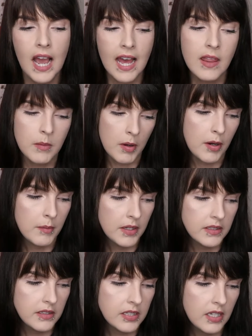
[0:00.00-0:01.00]
at the
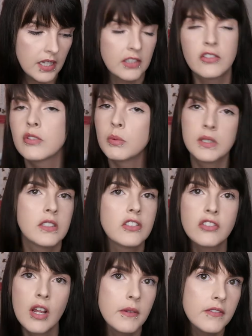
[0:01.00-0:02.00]
moment that I just wanted to
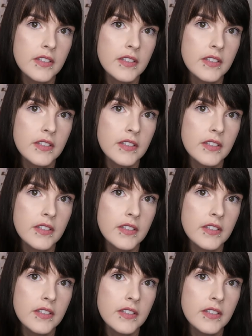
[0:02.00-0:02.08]
show in a